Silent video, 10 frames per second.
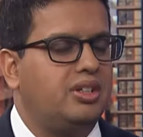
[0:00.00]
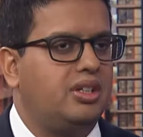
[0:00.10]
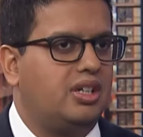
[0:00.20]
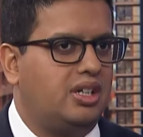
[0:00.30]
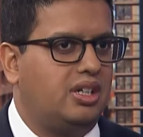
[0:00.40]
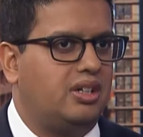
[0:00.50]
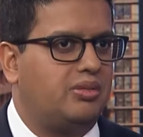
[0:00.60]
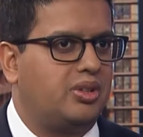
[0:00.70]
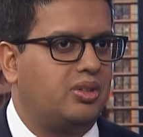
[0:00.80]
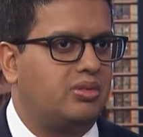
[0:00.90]
I'd say,
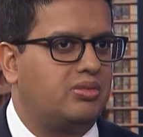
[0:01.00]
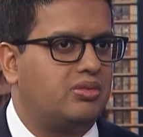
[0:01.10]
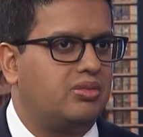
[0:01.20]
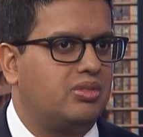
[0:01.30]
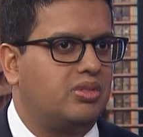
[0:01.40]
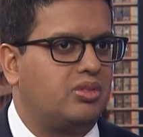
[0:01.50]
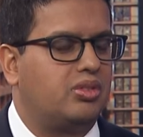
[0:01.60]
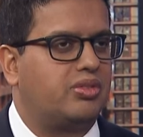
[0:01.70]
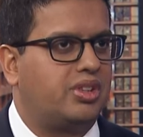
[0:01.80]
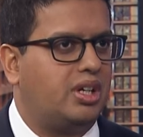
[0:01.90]
uh, you know,
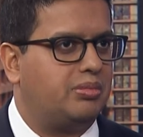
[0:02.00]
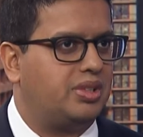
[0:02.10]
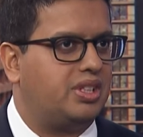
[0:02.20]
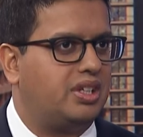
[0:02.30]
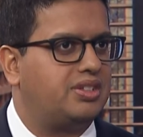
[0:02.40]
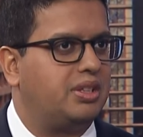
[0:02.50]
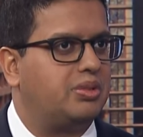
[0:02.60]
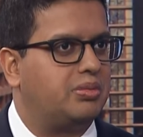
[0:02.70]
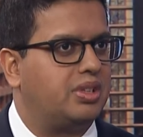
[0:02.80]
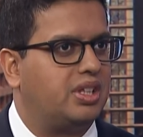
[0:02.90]
rule of thumb, it does
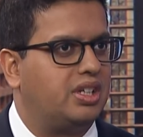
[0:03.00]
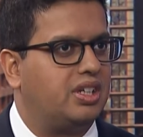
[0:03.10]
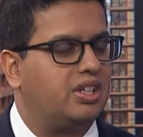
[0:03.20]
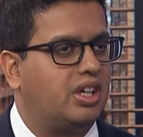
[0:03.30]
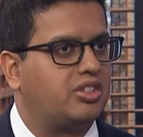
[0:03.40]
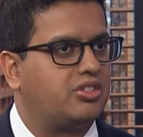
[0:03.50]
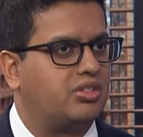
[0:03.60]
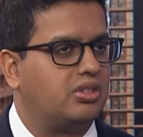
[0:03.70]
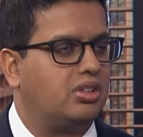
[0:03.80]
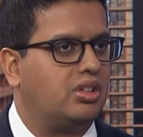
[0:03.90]
seem to be that
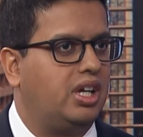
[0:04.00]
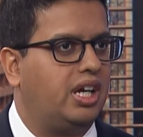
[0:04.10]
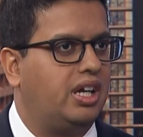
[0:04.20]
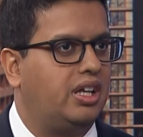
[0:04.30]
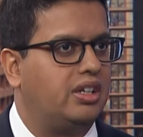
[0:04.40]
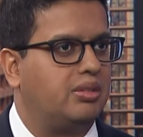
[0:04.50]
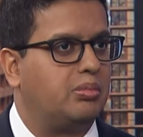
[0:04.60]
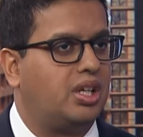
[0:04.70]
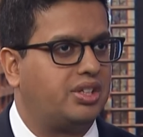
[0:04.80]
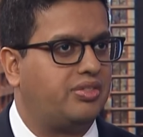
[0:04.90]
industrial and
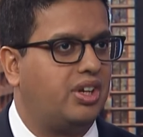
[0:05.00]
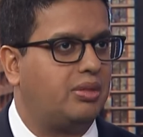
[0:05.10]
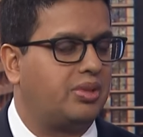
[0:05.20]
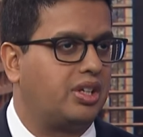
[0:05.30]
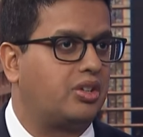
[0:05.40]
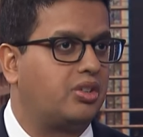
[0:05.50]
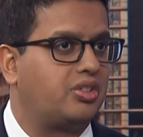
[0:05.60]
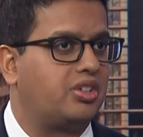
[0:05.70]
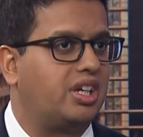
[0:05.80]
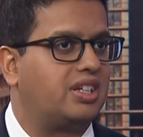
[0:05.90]
multifamily and
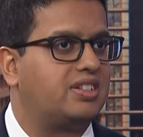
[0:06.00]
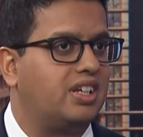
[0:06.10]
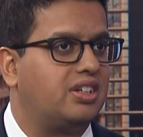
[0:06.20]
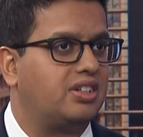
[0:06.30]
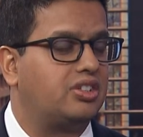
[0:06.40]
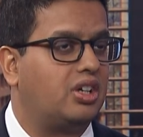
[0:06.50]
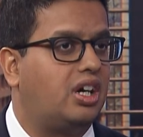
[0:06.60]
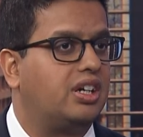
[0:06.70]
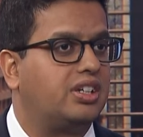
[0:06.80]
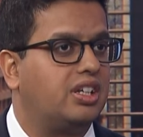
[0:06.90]
grocery anchored centers
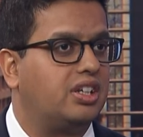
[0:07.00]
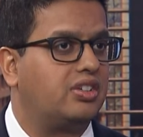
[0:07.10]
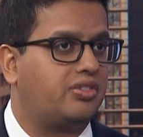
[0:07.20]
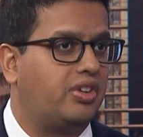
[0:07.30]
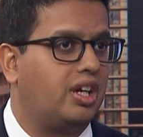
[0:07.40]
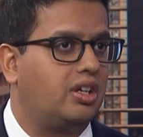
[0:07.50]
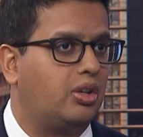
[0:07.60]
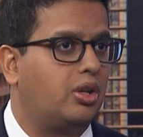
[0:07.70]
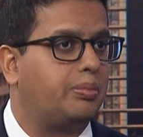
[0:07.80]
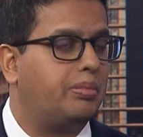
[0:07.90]
are tending to fare
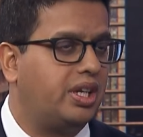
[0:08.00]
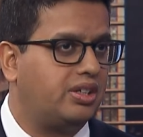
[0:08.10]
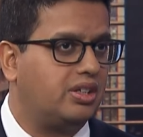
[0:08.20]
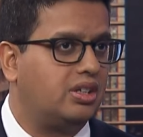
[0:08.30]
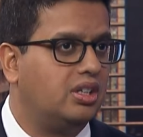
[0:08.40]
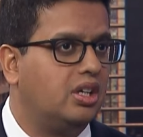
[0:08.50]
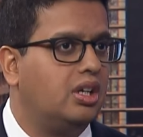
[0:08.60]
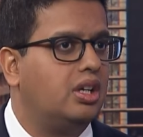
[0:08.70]
a lot better